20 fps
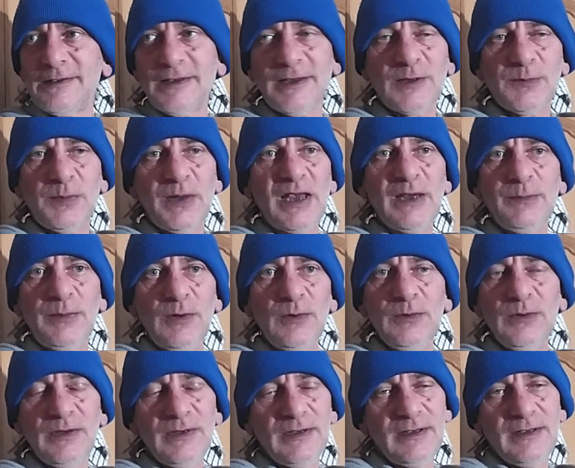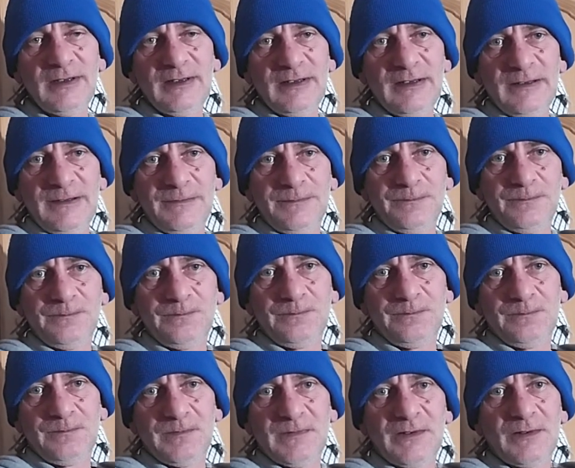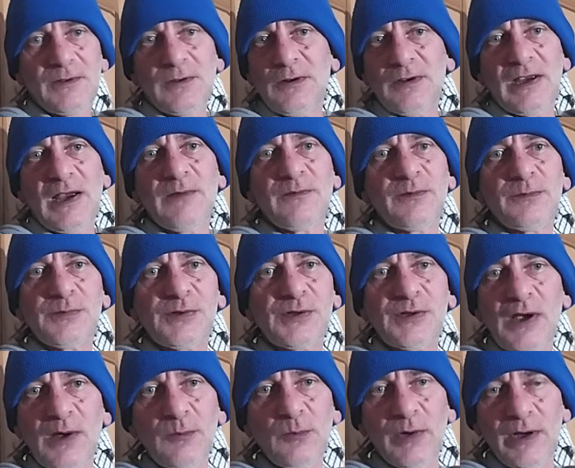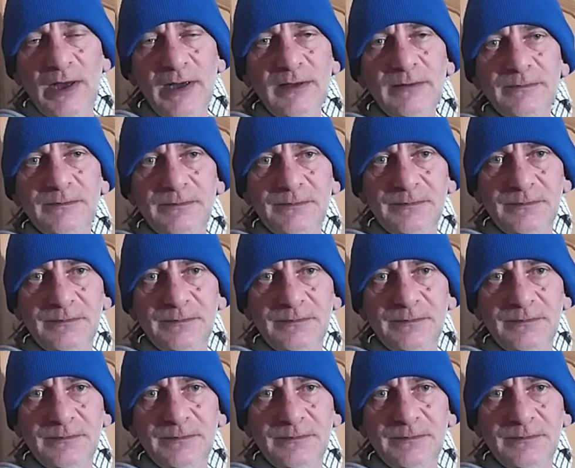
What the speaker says: and these people? They've got to come from somewhere.